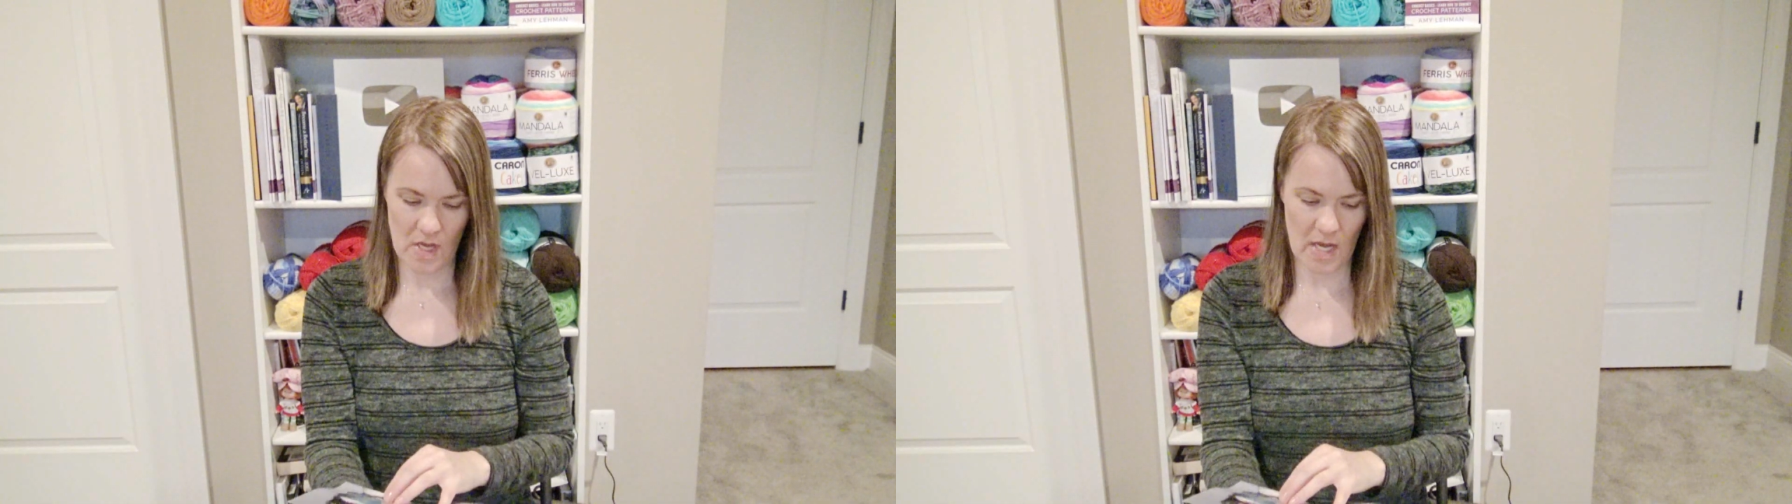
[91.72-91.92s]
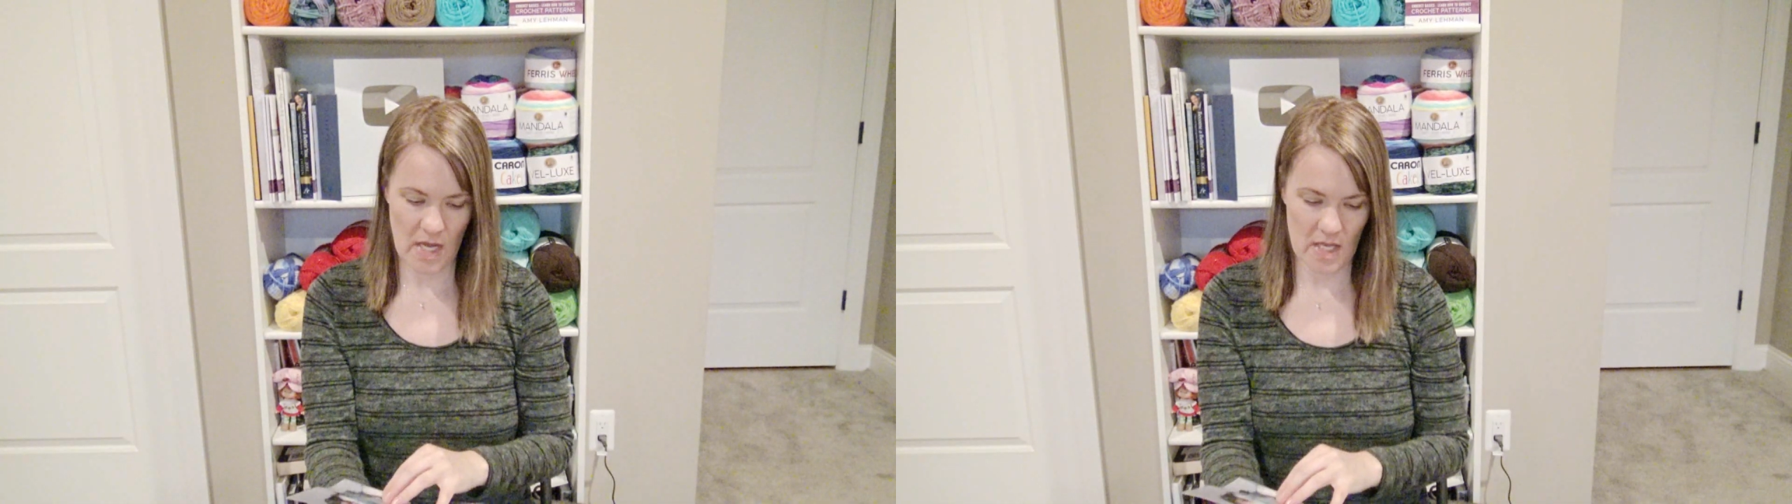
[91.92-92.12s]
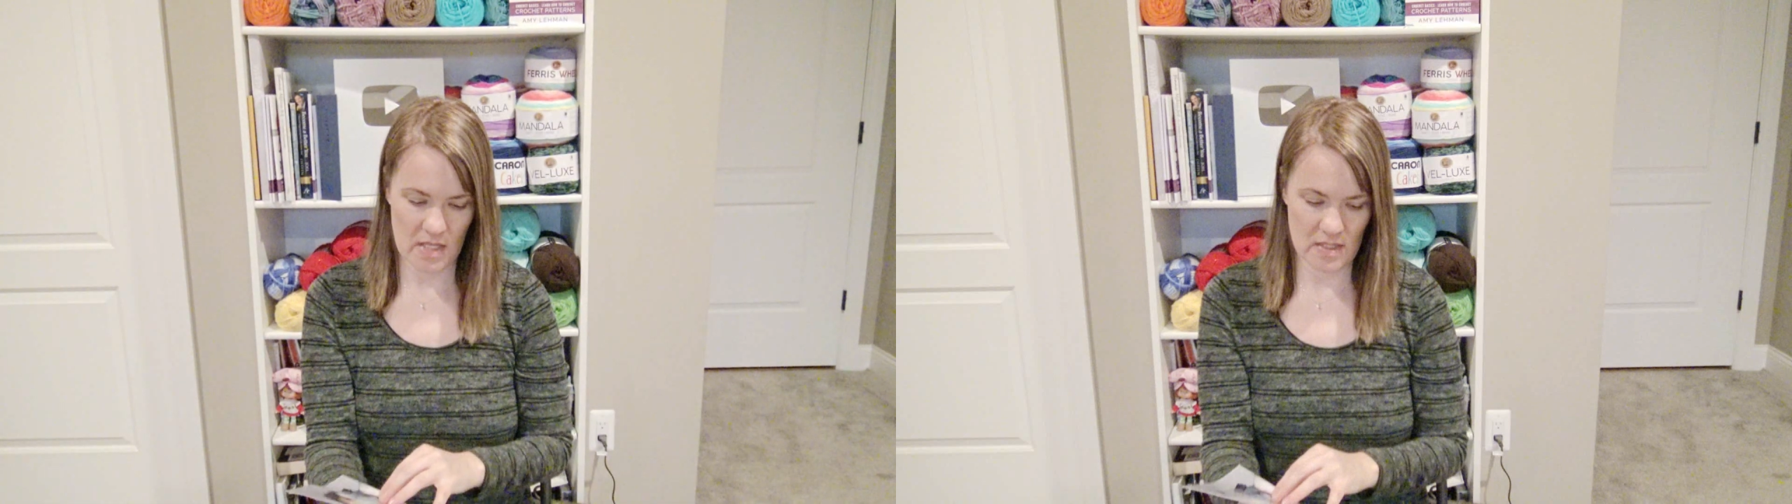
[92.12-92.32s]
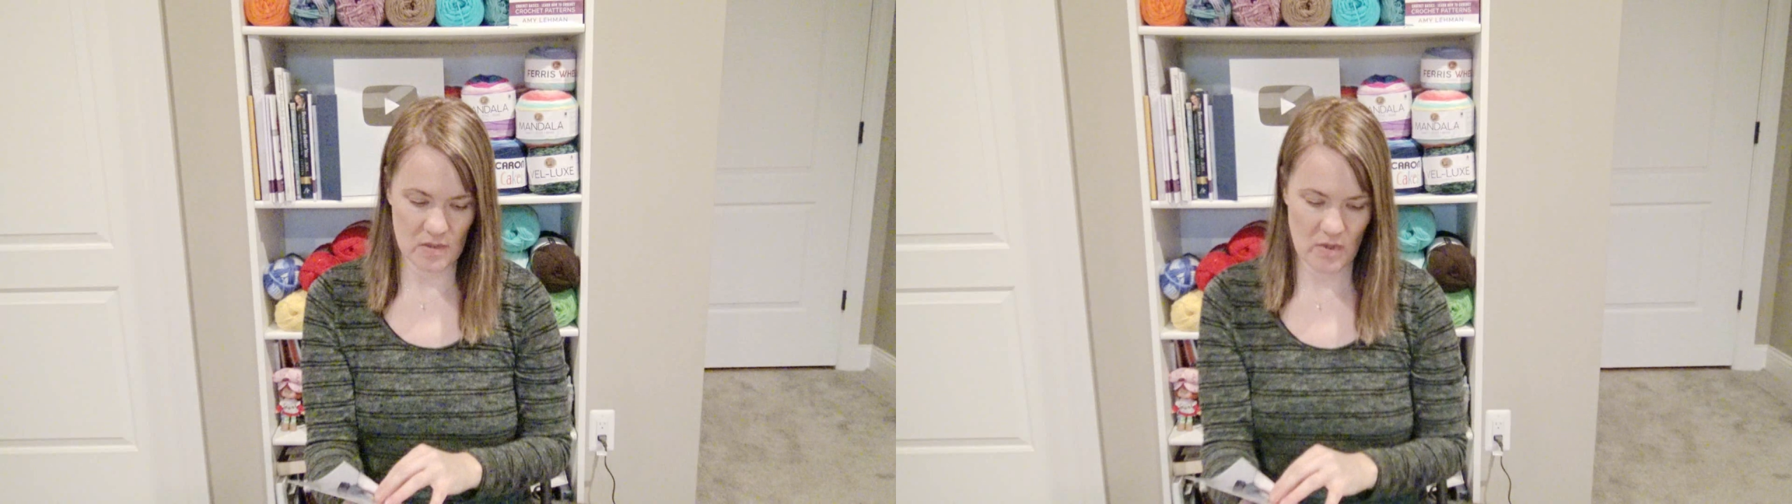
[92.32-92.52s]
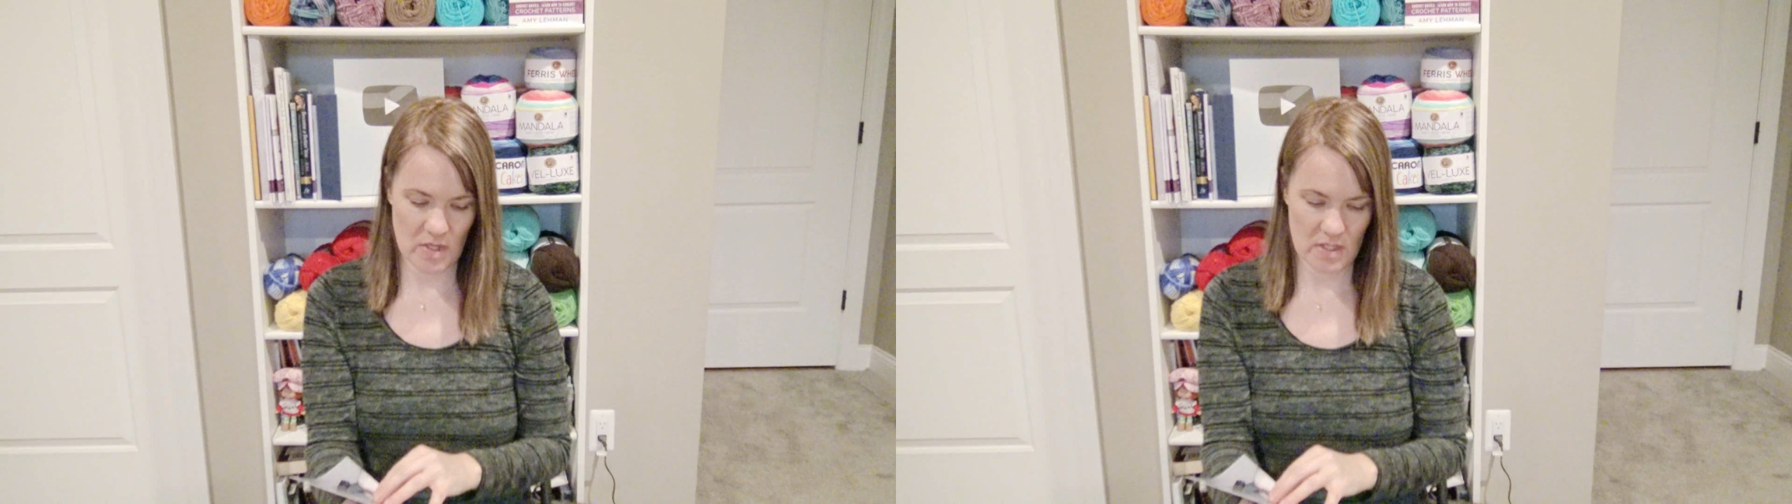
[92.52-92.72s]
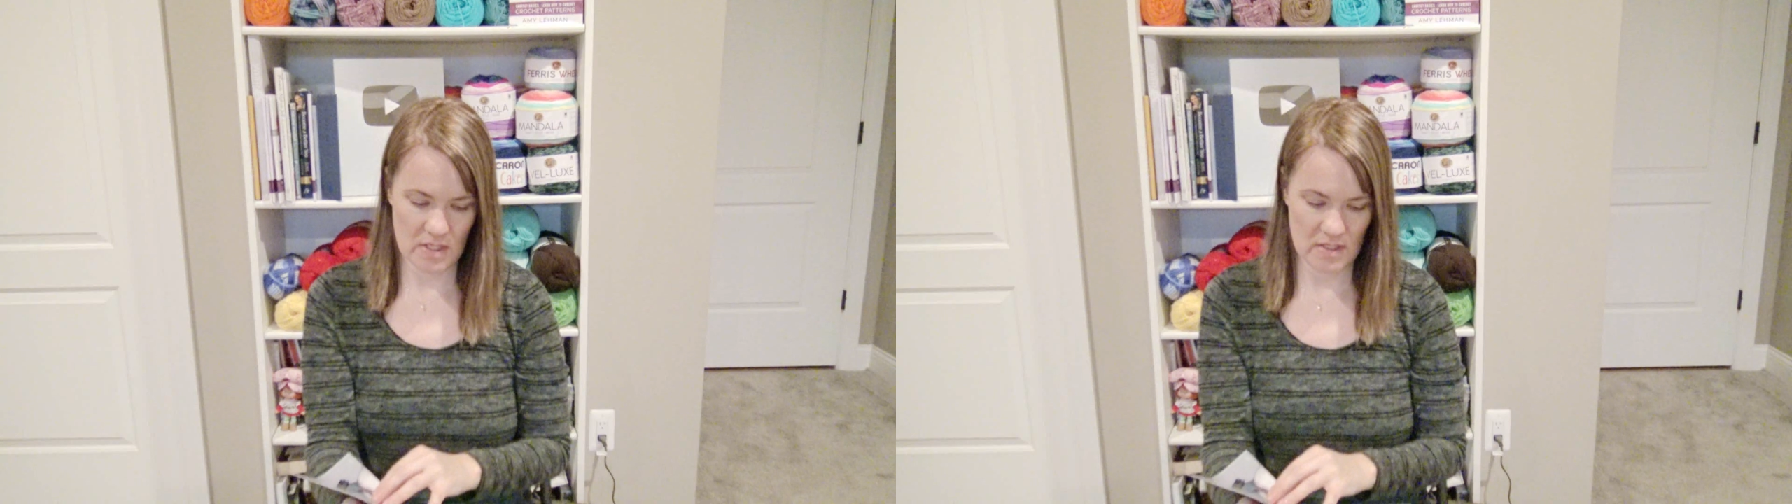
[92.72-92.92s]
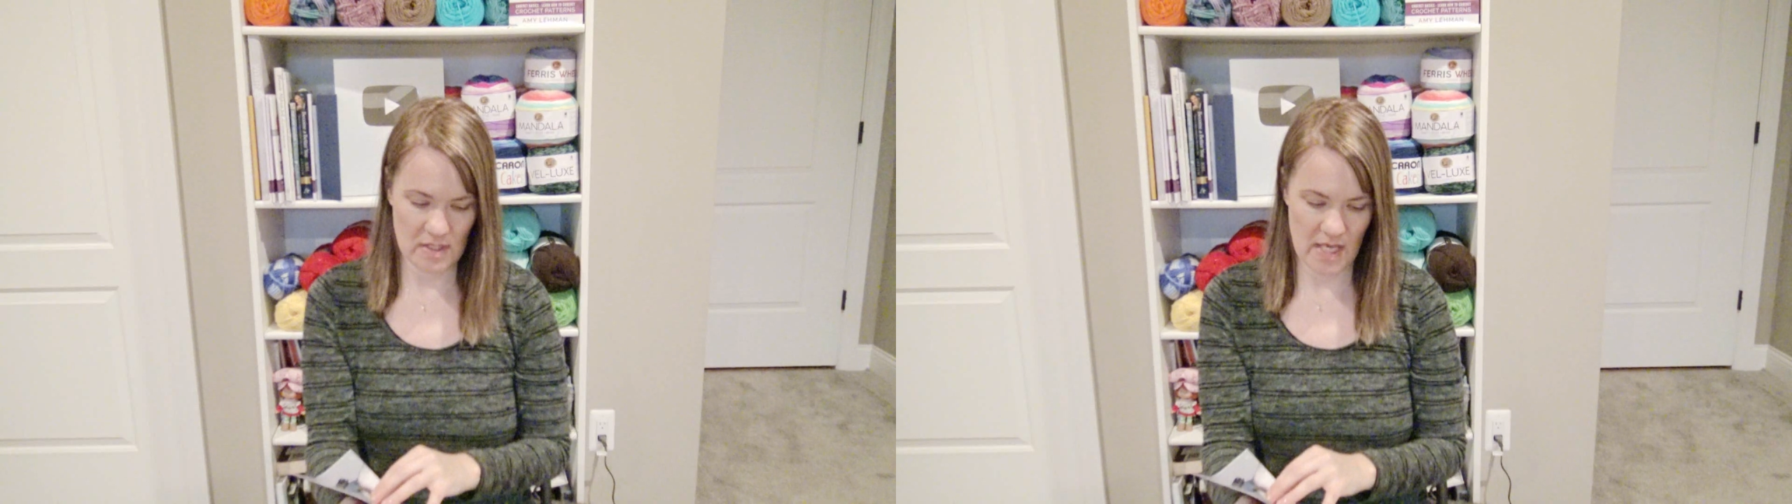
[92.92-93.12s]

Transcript: And this one is